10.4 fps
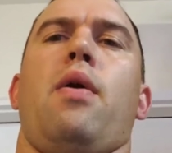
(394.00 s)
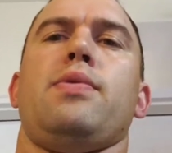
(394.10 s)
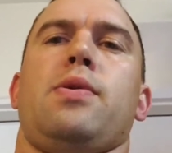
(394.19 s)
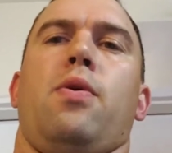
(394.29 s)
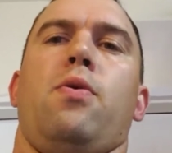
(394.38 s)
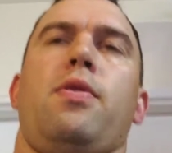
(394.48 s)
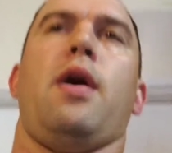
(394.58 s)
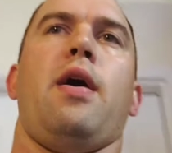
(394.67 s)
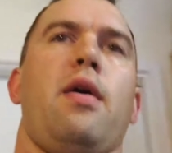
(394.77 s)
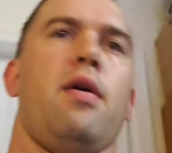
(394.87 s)
I was
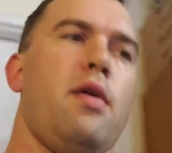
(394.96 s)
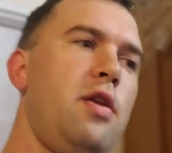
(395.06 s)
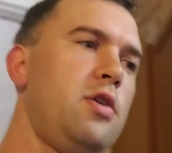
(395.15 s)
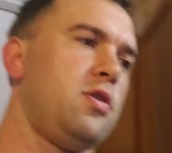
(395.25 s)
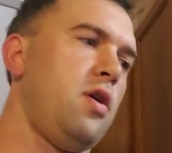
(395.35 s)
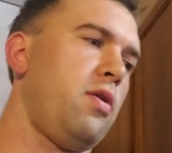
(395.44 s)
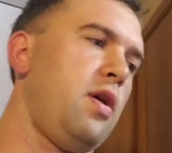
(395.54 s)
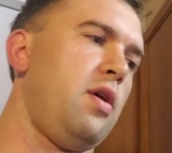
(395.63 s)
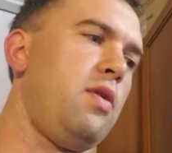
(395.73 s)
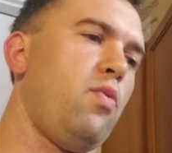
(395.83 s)
told that initially I'll
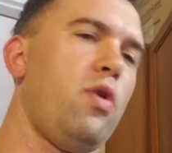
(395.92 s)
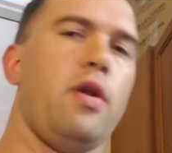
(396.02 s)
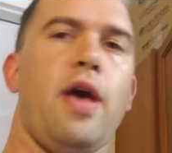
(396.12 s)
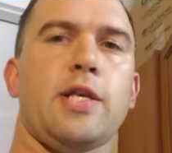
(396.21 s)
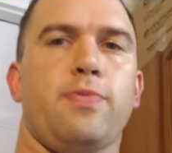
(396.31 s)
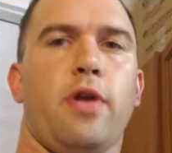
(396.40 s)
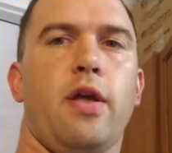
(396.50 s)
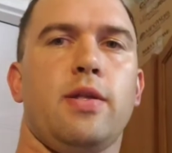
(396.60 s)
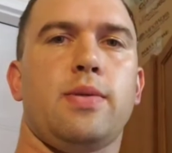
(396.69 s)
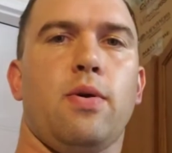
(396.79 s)
get one
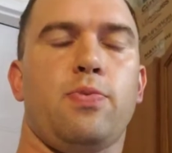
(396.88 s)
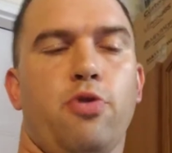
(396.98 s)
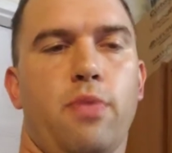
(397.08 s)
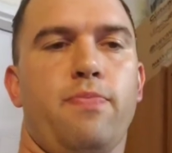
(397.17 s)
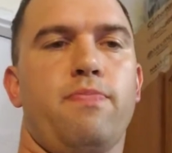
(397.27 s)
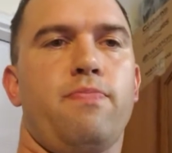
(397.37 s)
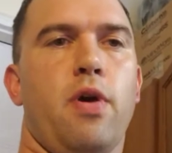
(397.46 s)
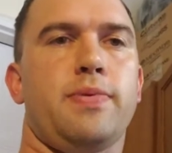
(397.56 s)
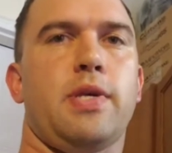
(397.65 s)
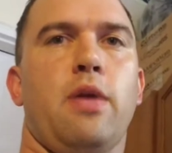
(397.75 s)
expedited, so I was pretty
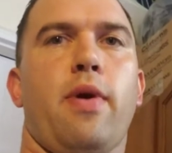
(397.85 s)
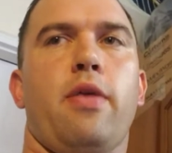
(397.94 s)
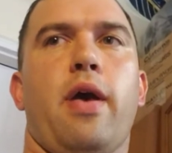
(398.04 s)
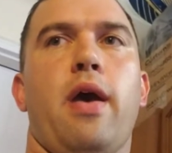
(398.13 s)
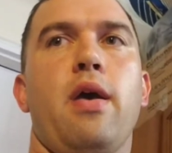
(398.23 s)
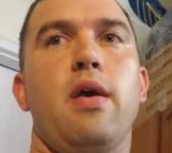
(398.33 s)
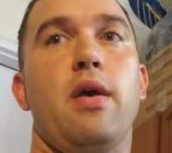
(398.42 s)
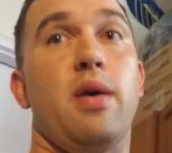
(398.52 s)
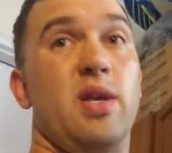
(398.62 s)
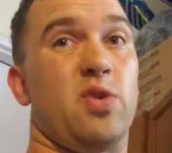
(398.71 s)
upset about that.
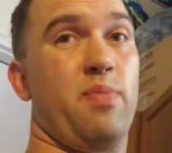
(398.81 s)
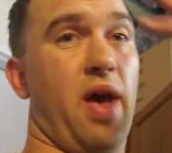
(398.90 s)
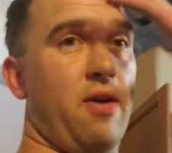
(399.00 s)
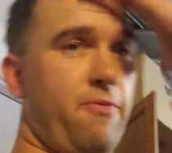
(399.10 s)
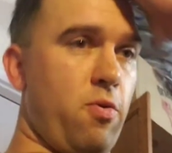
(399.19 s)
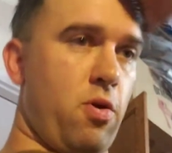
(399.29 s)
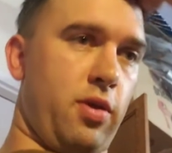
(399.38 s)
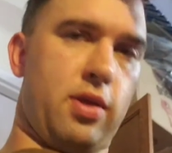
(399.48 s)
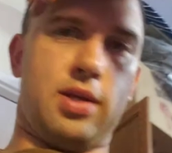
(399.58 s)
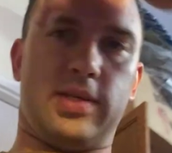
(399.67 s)
So I went back and
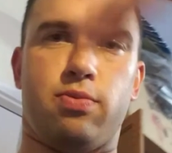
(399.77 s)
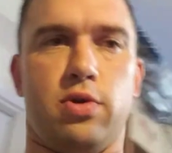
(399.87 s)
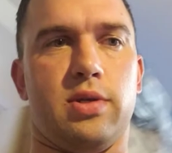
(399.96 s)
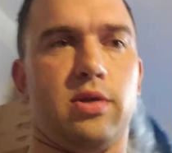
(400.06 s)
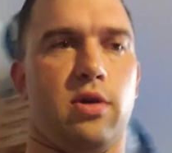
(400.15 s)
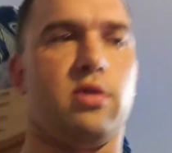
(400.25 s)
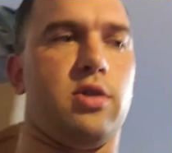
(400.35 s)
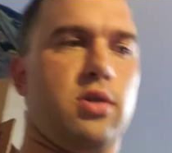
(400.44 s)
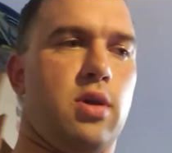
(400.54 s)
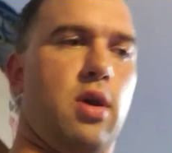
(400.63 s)
forth. I did some
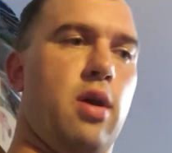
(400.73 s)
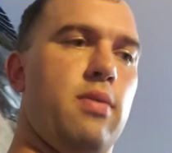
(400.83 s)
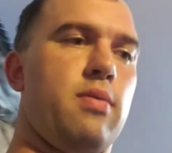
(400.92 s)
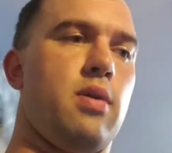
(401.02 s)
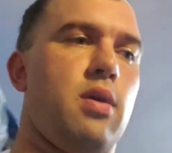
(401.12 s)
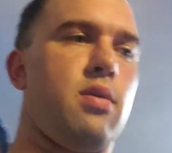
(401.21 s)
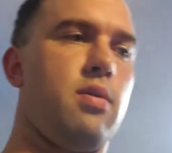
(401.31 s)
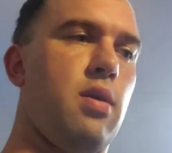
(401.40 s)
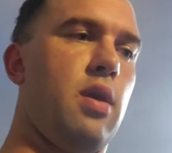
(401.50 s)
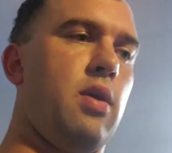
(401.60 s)
research. Uh,
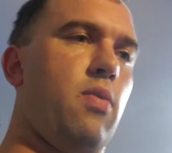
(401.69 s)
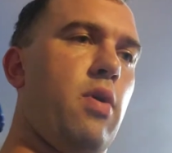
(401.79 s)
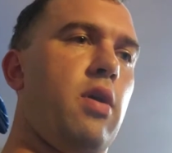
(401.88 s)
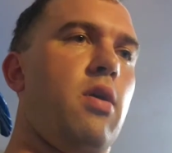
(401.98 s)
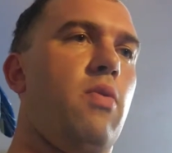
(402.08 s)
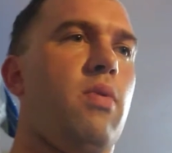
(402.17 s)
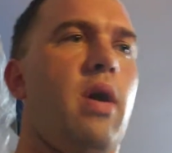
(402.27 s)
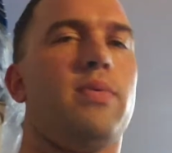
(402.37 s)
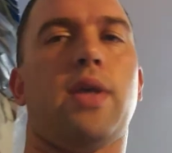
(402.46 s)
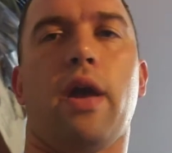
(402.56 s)
I didn't want to
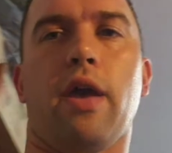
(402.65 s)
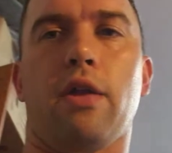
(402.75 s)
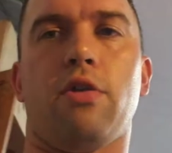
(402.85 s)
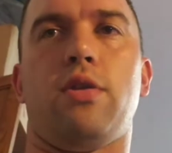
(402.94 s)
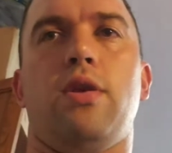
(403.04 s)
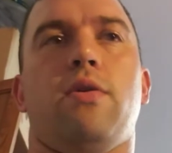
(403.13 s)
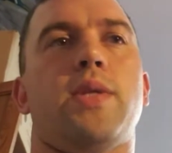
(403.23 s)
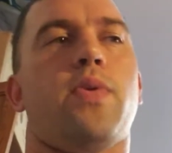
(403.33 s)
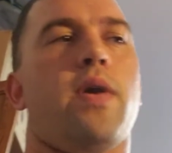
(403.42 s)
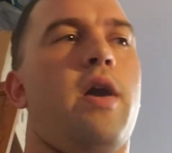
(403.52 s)
go. I was I got a good
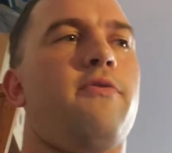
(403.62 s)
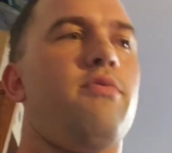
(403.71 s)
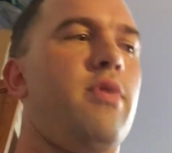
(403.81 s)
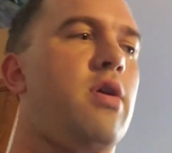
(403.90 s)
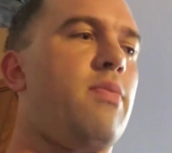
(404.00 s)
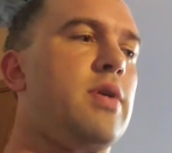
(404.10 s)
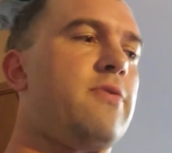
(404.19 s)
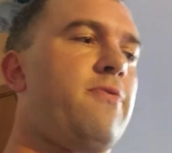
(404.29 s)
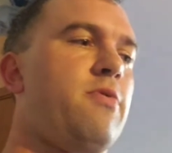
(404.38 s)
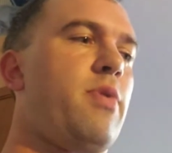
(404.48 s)
deal. That's why I got it from American
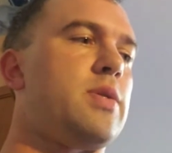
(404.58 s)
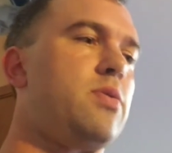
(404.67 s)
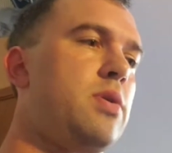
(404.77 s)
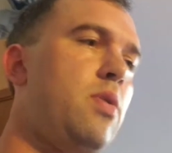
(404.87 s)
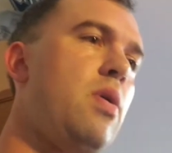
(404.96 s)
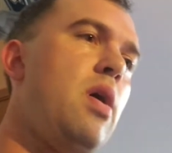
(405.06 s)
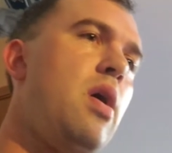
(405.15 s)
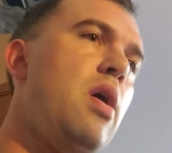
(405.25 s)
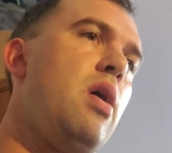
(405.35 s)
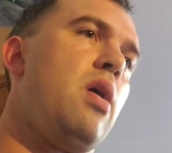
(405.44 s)
Muscle for the Boss
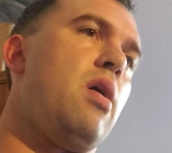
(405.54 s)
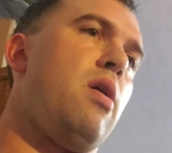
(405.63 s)
302.